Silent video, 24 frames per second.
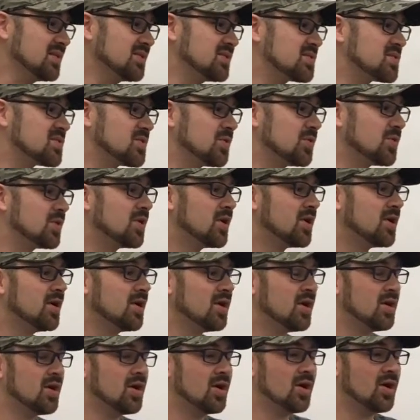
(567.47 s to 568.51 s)
So
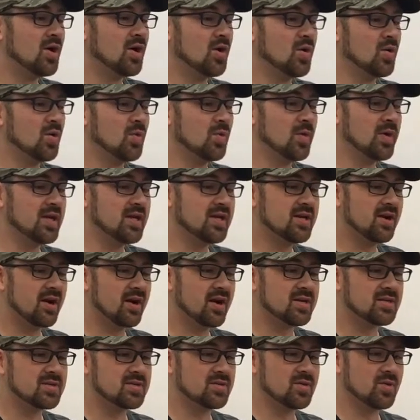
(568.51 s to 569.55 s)
we
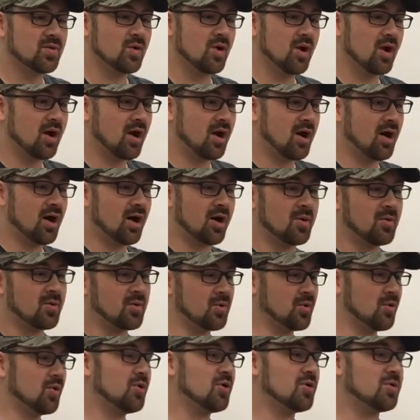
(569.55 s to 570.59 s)
got, our
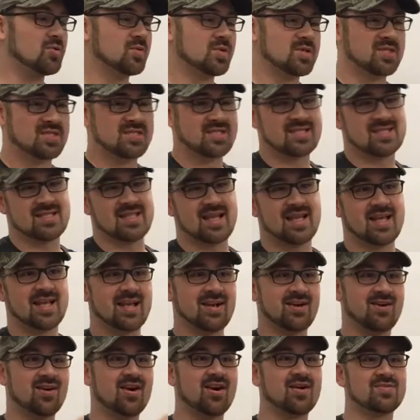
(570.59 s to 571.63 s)
goal was just to
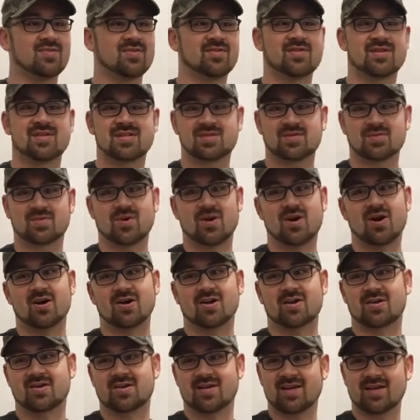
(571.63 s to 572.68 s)
get off of this
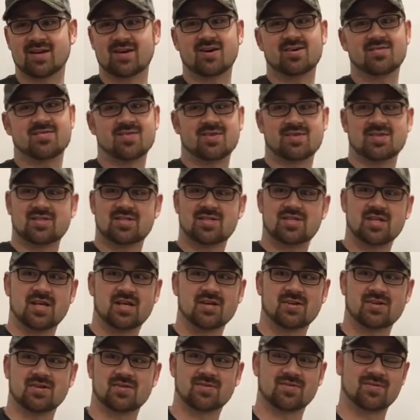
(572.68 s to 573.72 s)
rock, get off of this
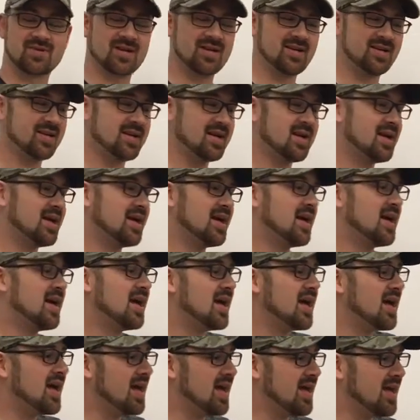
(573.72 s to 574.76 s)
shale, right?
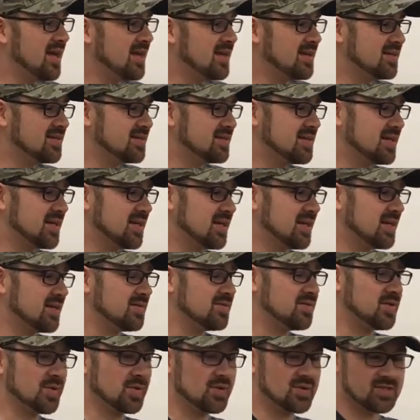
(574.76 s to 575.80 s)
and uh,
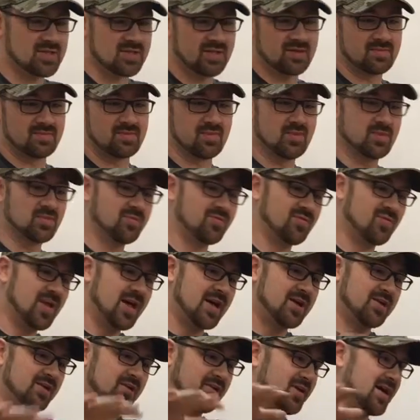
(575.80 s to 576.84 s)
there was a
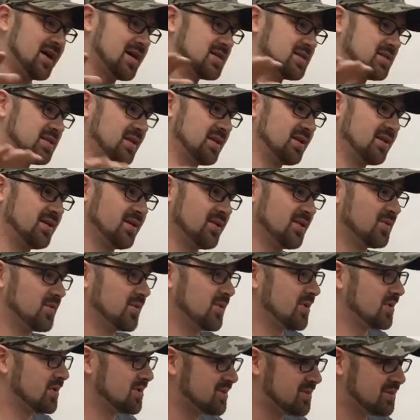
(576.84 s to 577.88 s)
flatter grassy area. We're
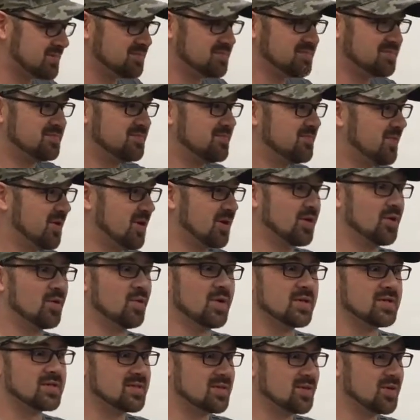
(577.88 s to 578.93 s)
gonna figure out
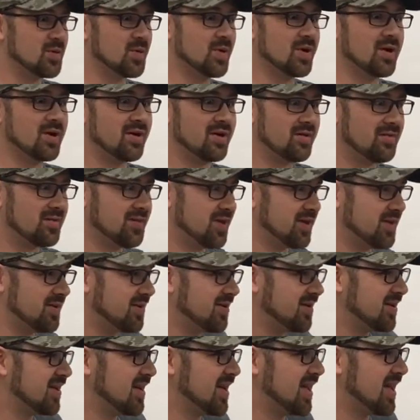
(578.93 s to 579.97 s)
what's going on then,
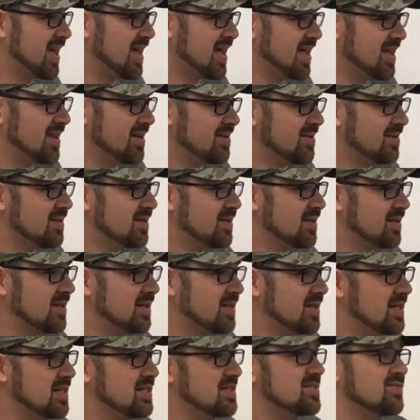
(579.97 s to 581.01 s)
and
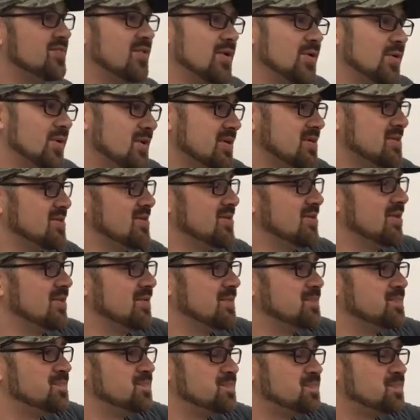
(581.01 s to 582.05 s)
he's following us along.